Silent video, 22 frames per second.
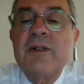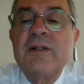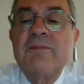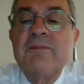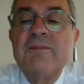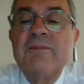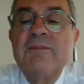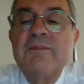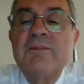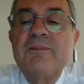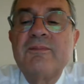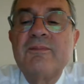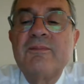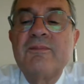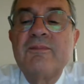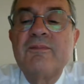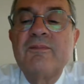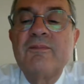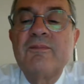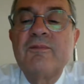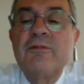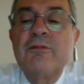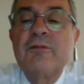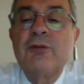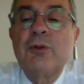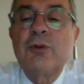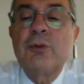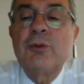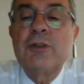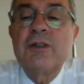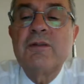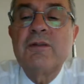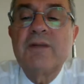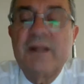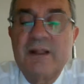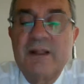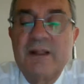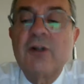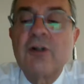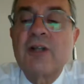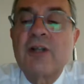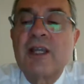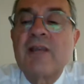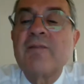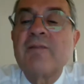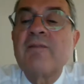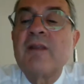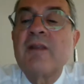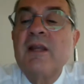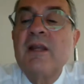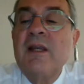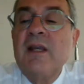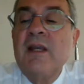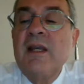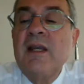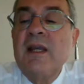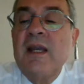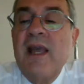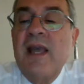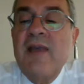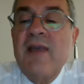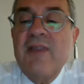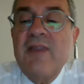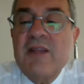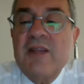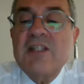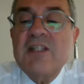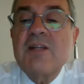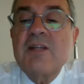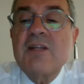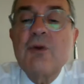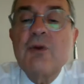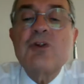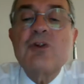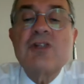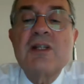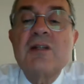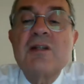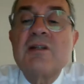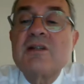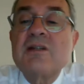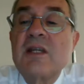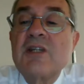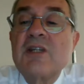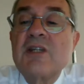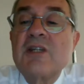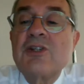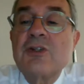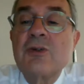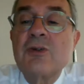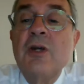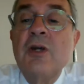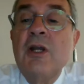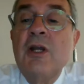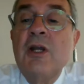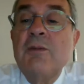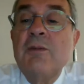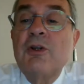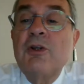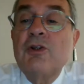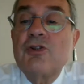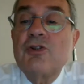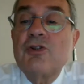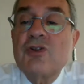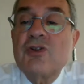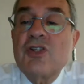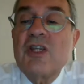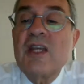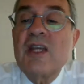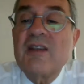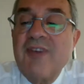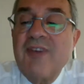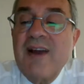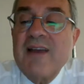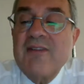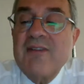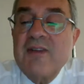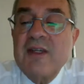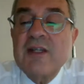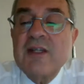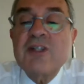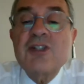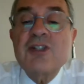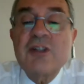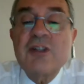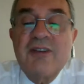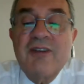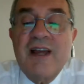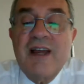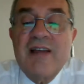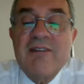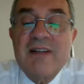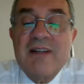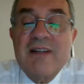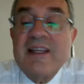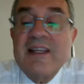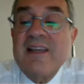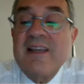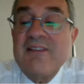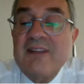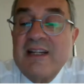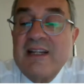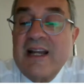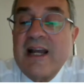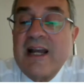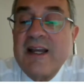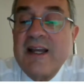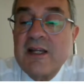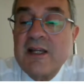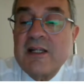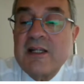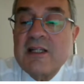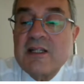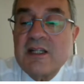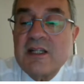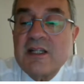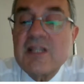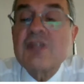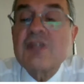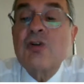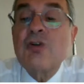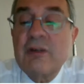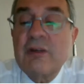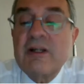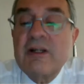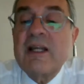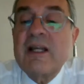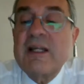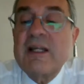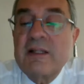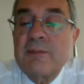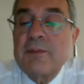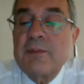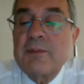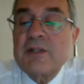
Another one. Forward. Okay. And this is the most interesting issue, because you see at 5 years, survival, even in high risk, is over